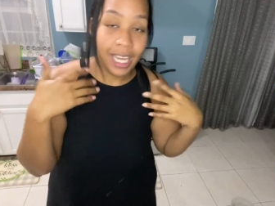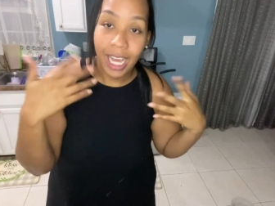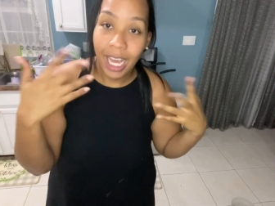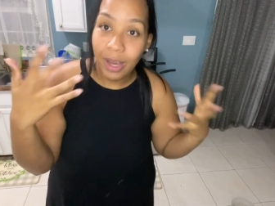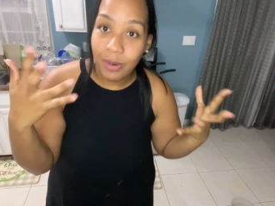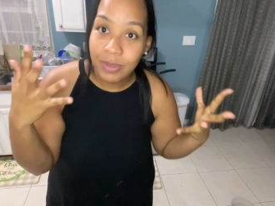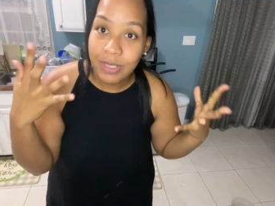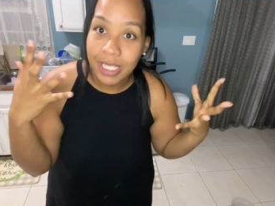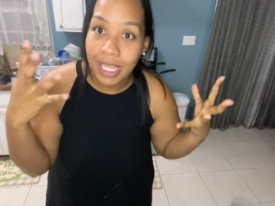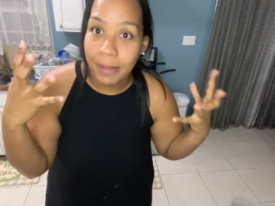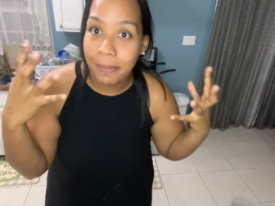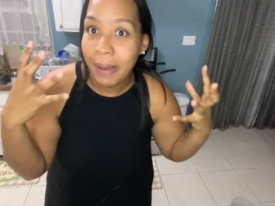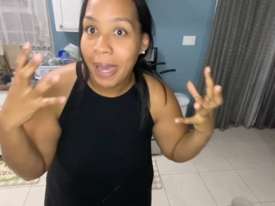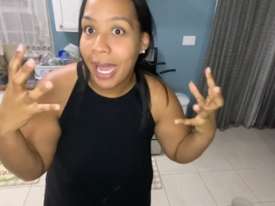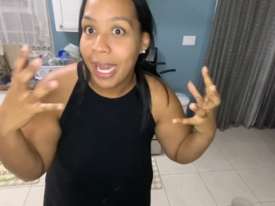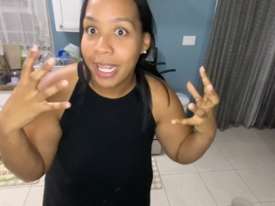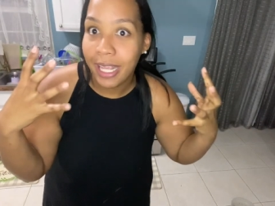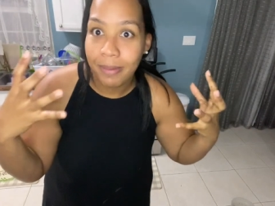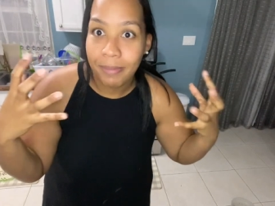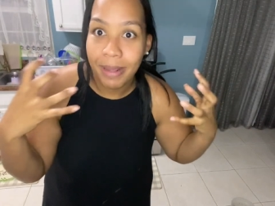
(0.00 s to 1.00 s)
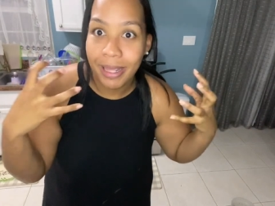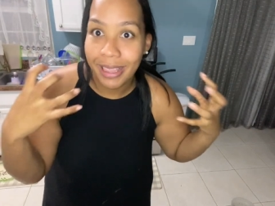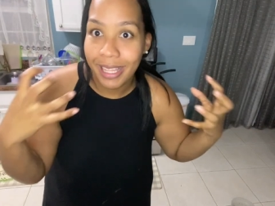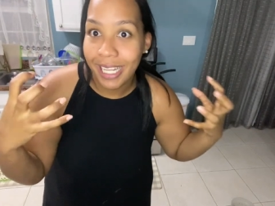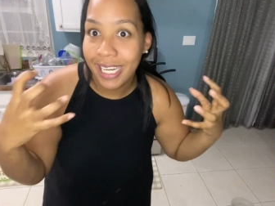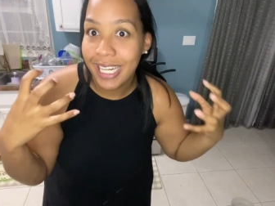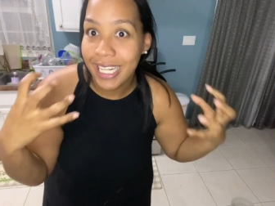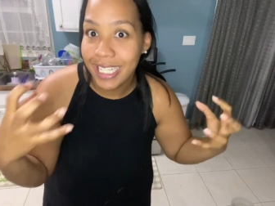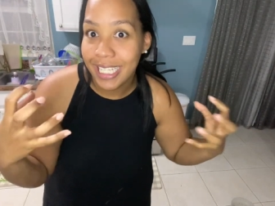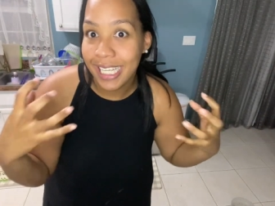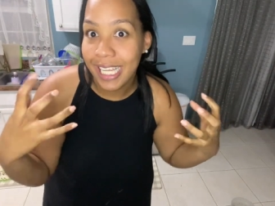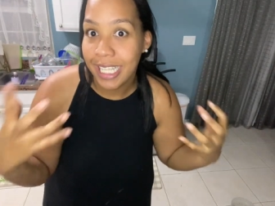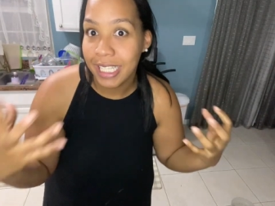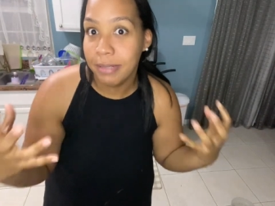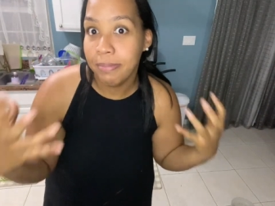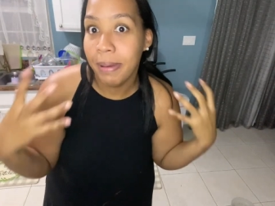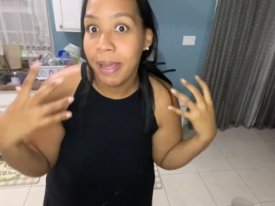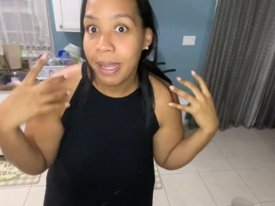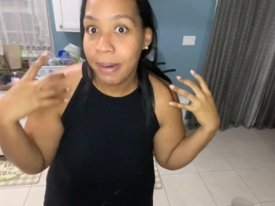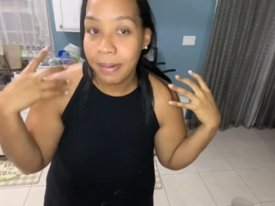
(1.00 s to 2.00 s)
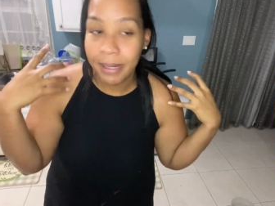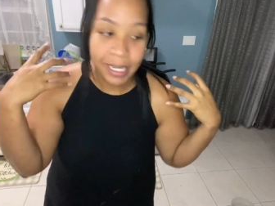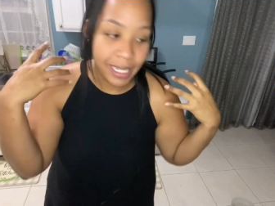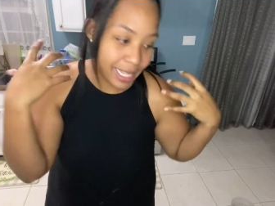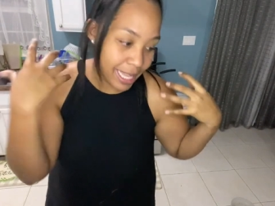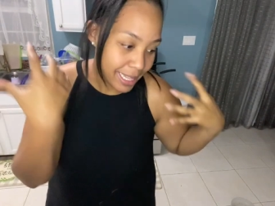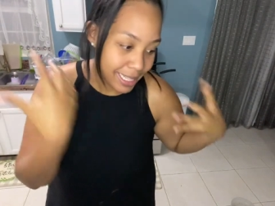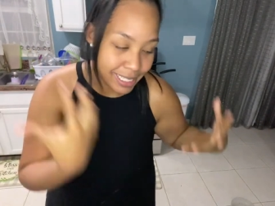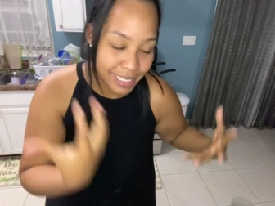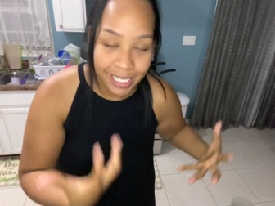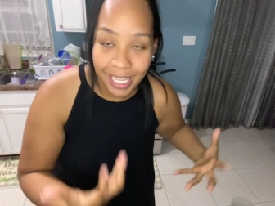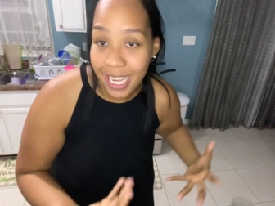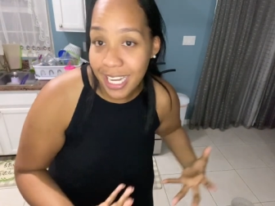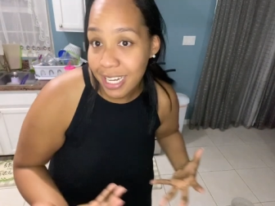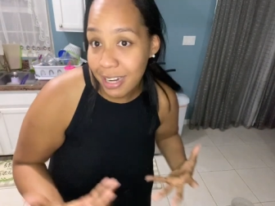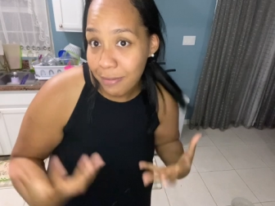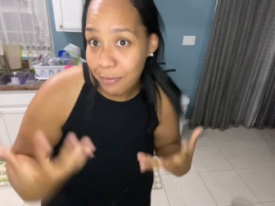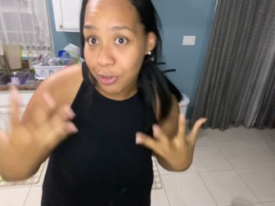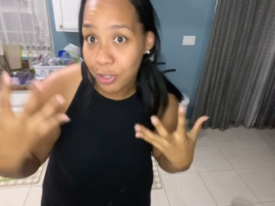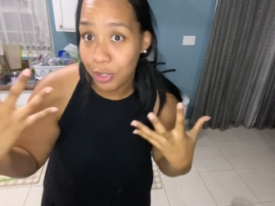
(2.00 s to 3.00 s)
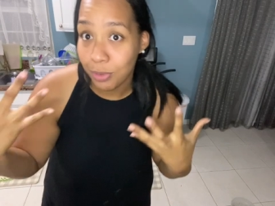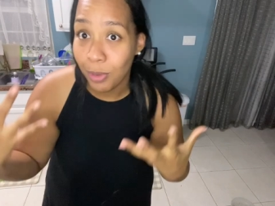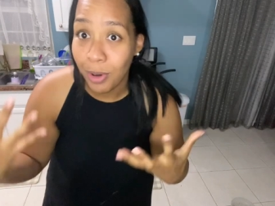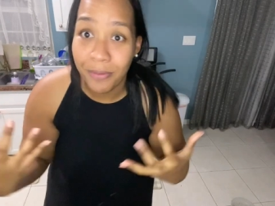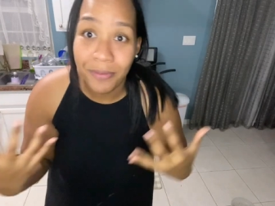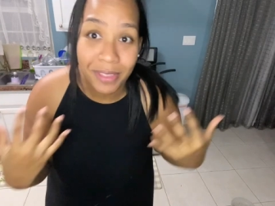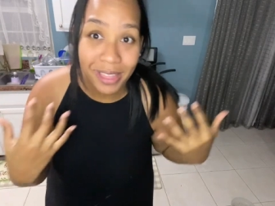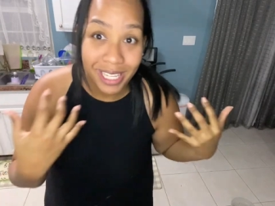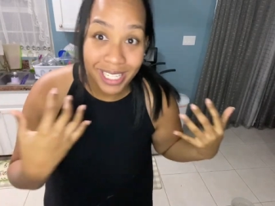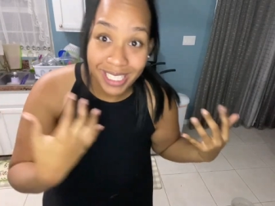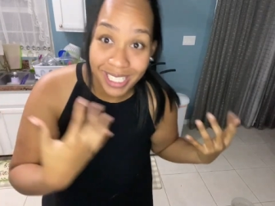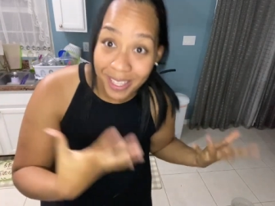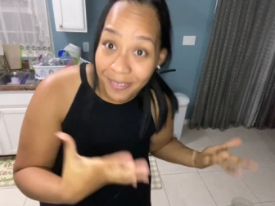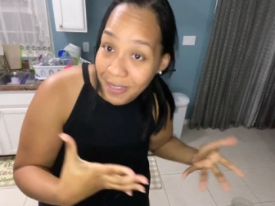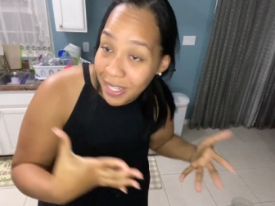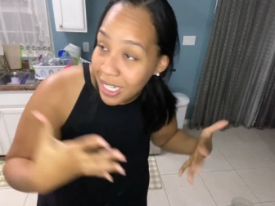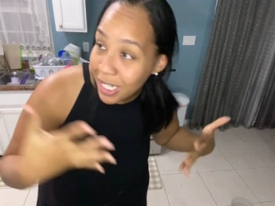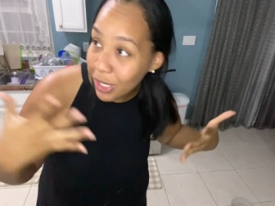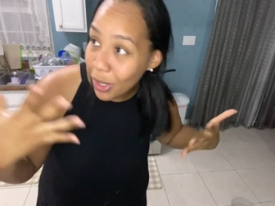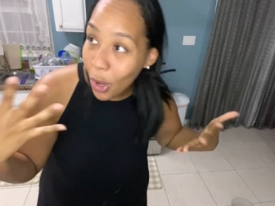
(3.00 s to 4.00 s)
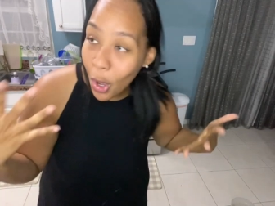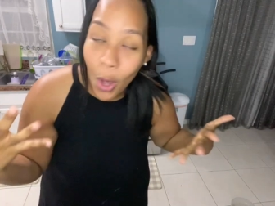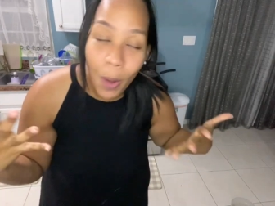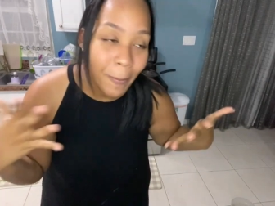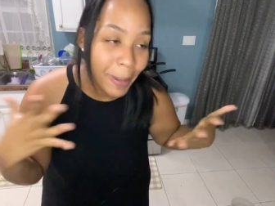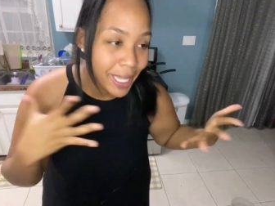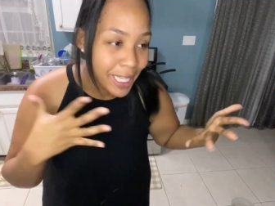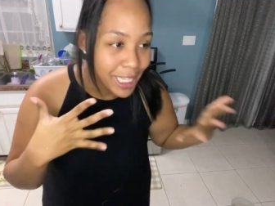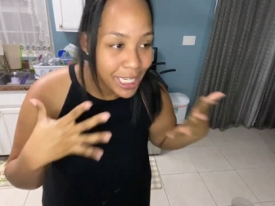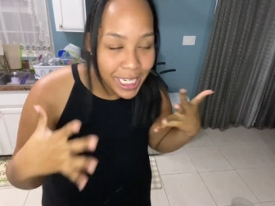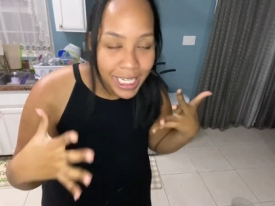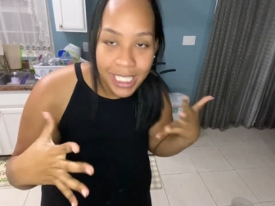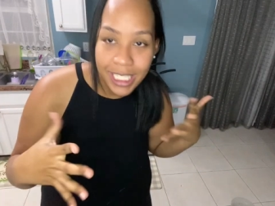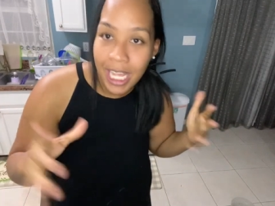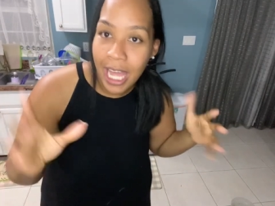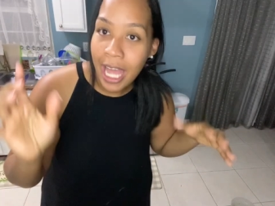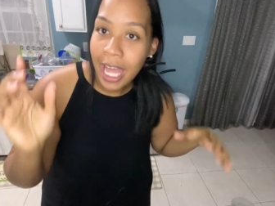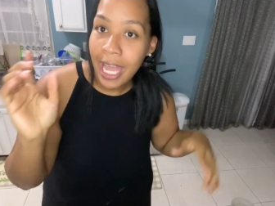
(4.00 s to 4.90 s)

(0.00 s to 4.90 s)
I was like panicking, like they need to get to bed. We need to get this cake done for tomorrow for Thanksgiving. And oh my goodness.